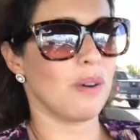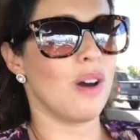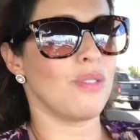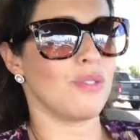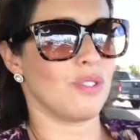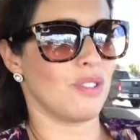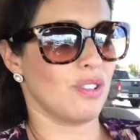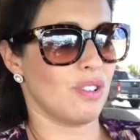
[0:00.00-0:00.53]

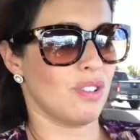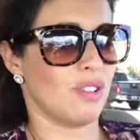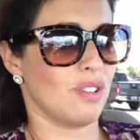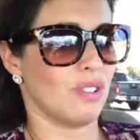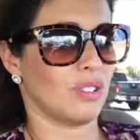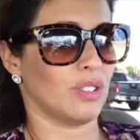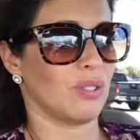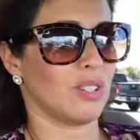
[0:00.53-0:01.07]
bother
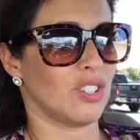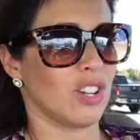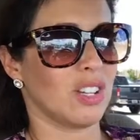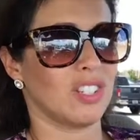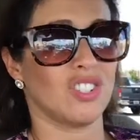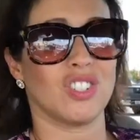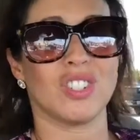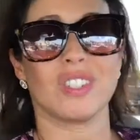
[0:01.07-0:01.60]
her. So I try
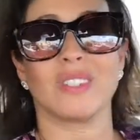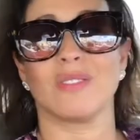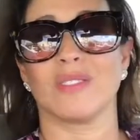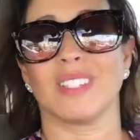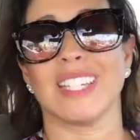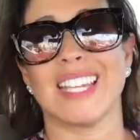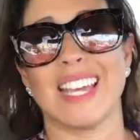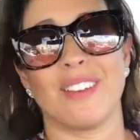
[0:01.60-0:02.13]
to just
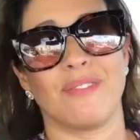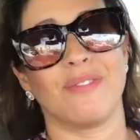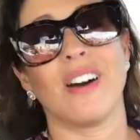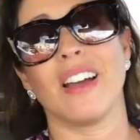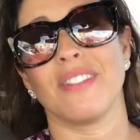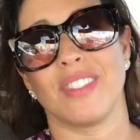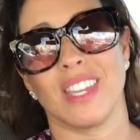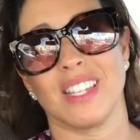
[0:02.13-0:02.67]
get
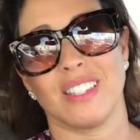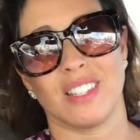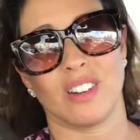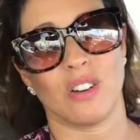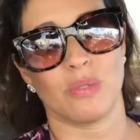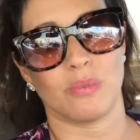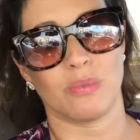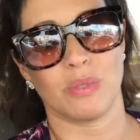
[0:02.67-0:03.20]
fine things that
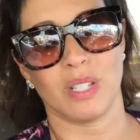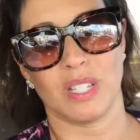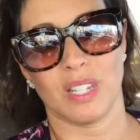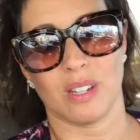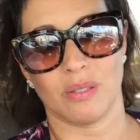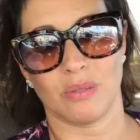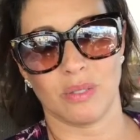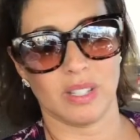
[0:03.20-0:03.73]
are
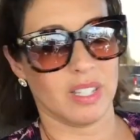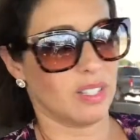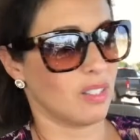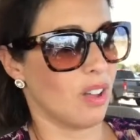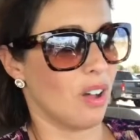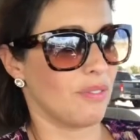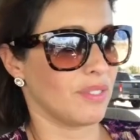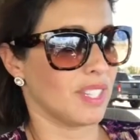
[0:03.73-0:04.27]
really, really
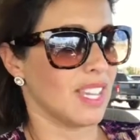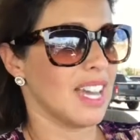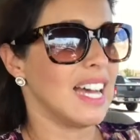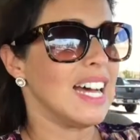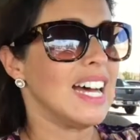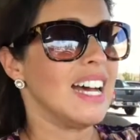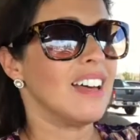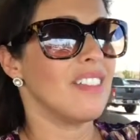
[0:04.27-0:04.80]
soft.
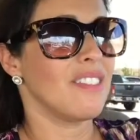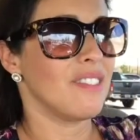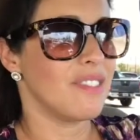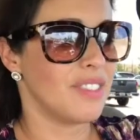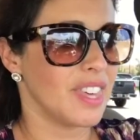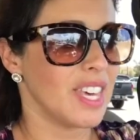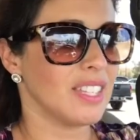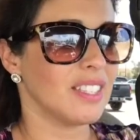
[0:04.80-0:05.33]

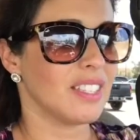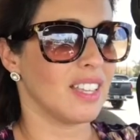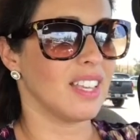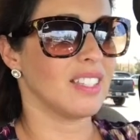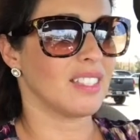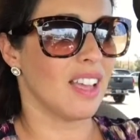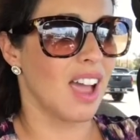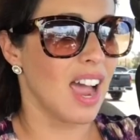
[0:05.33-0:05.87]
This
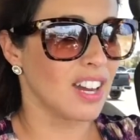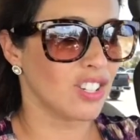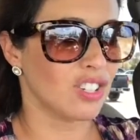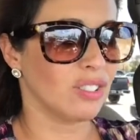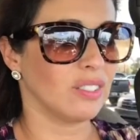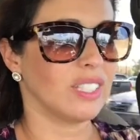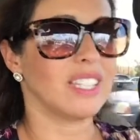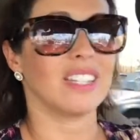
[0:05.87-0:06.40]
is
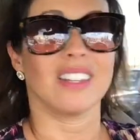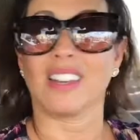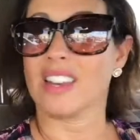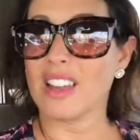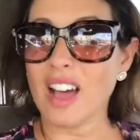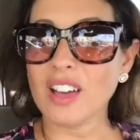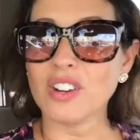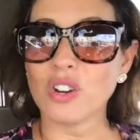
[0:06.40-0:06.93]
actually
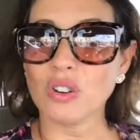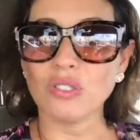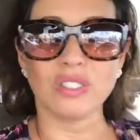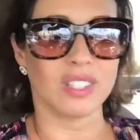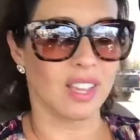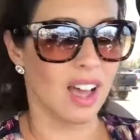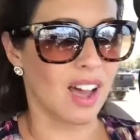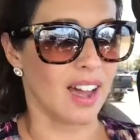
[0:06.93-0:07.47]
not her
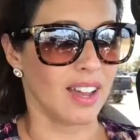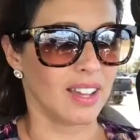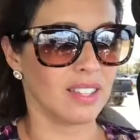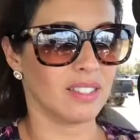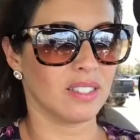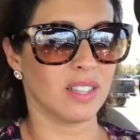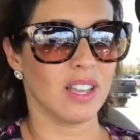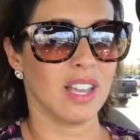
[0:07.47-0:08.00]

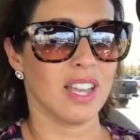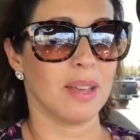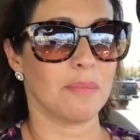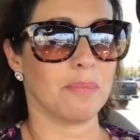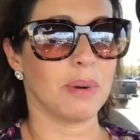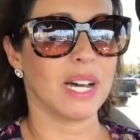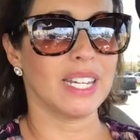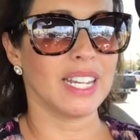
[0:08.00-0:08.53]
size,
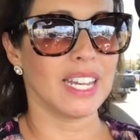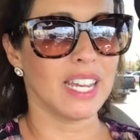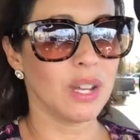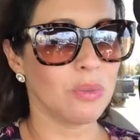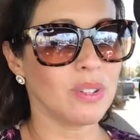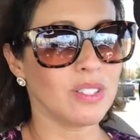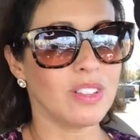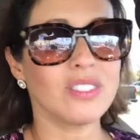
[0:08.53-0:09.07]
but
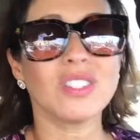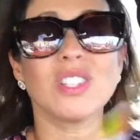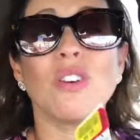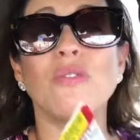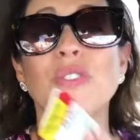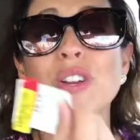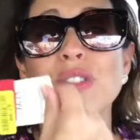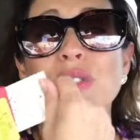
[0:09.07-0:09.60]
it was on sale
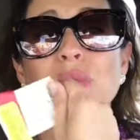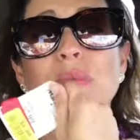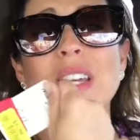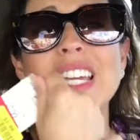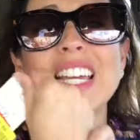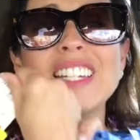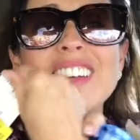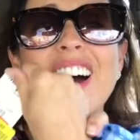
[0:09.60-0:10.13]
for
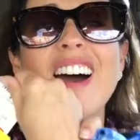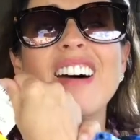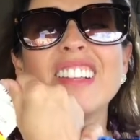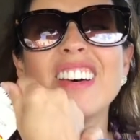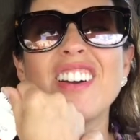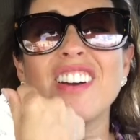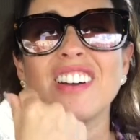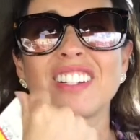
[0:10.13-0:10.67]

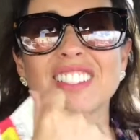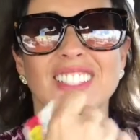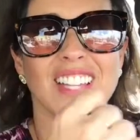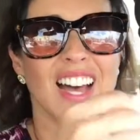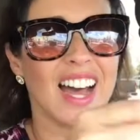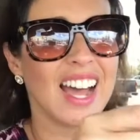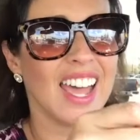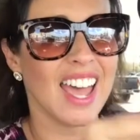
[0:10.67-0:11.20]
$3.
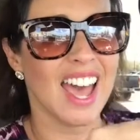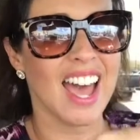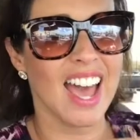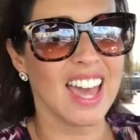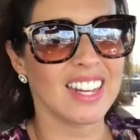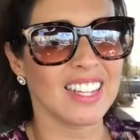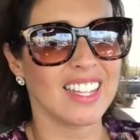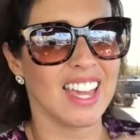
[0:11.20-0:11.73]
I
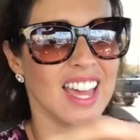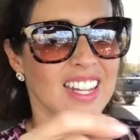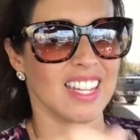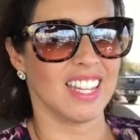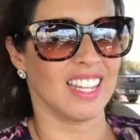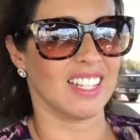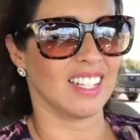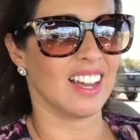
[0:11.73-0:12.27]
had to get
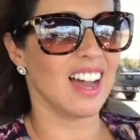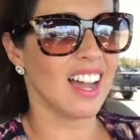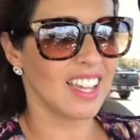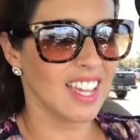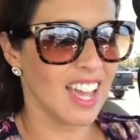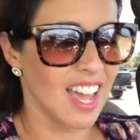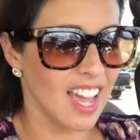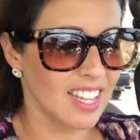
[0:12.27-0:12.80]
it. I
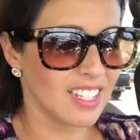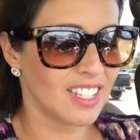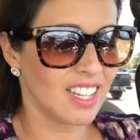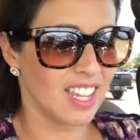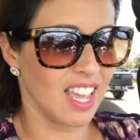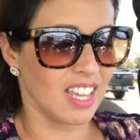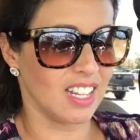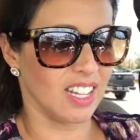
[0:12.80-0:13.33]
had to
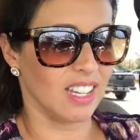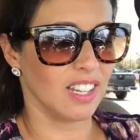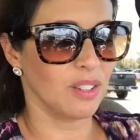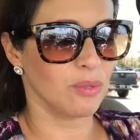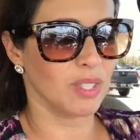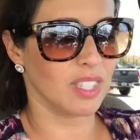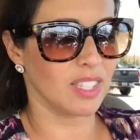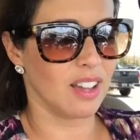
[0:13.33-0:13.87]
get it. It
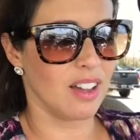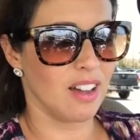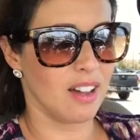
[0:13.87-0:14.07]
was,